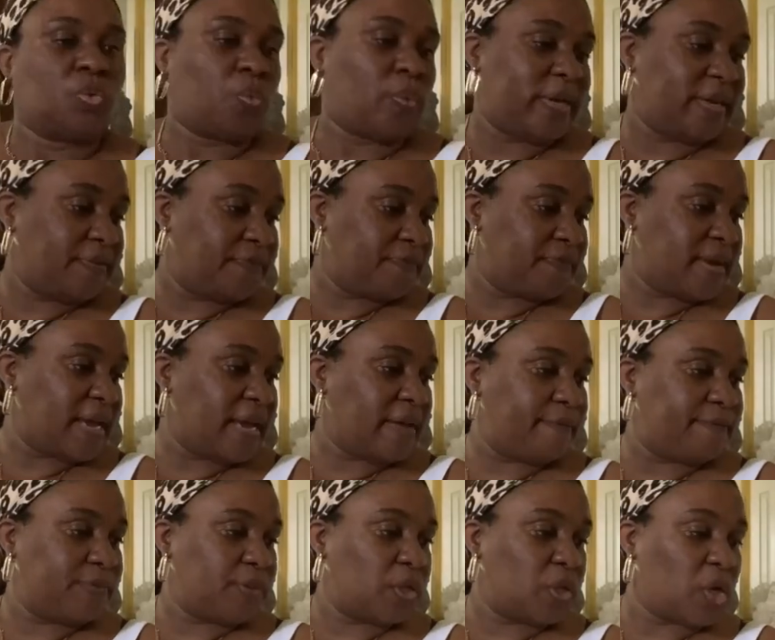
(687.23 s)

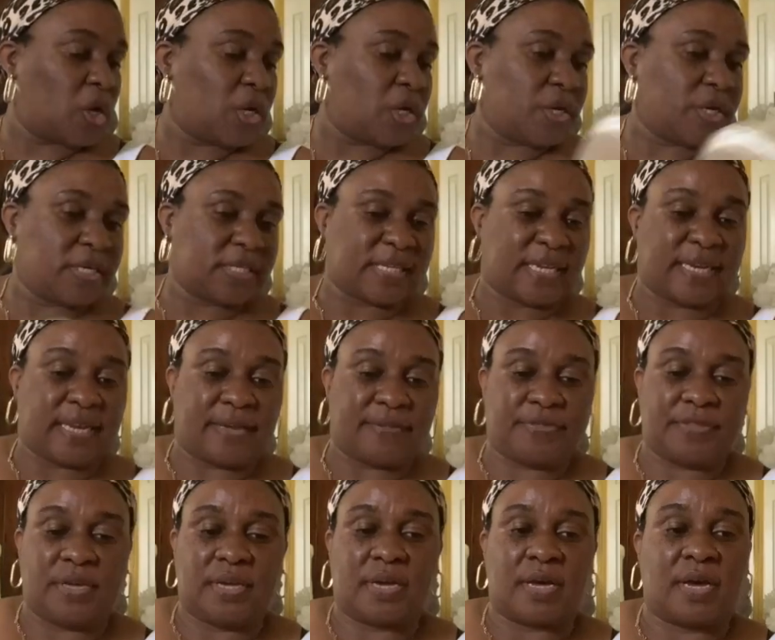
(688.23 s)
$25, and I
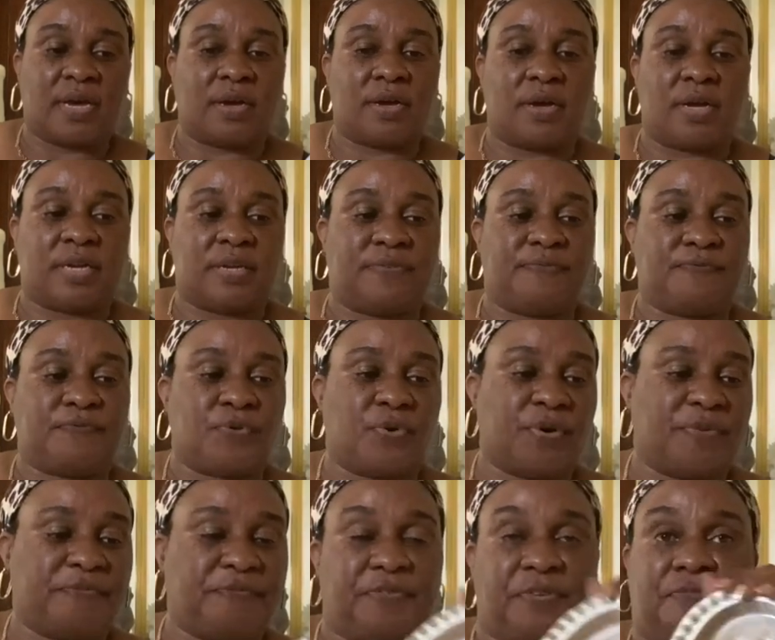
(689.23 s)
think I got it for
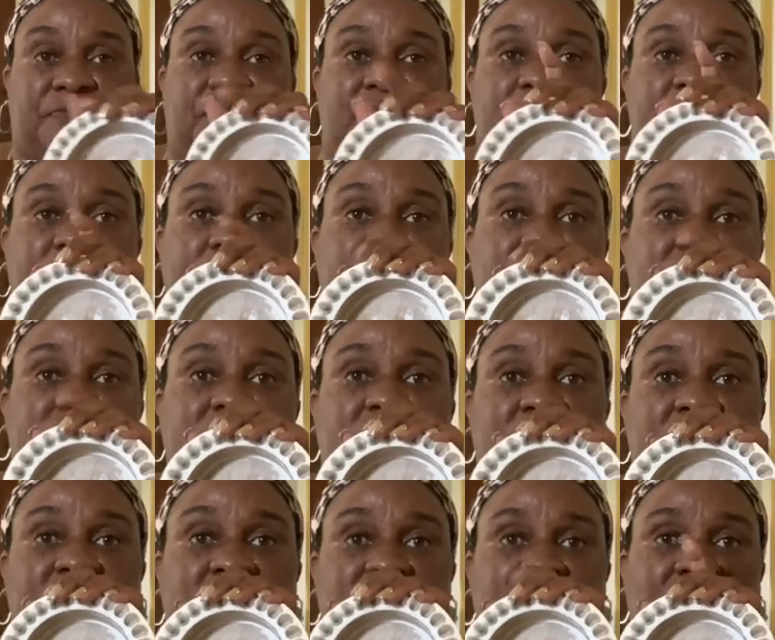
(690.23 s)

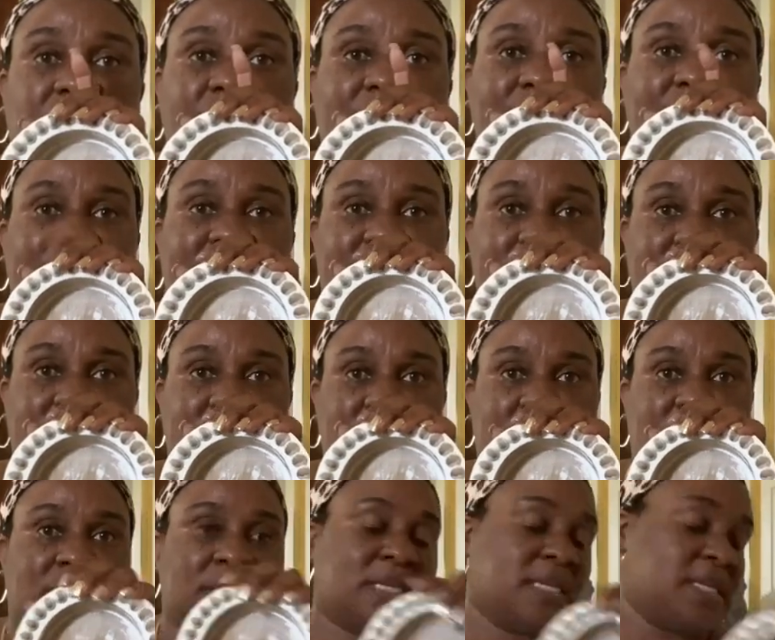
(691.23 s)
50% less.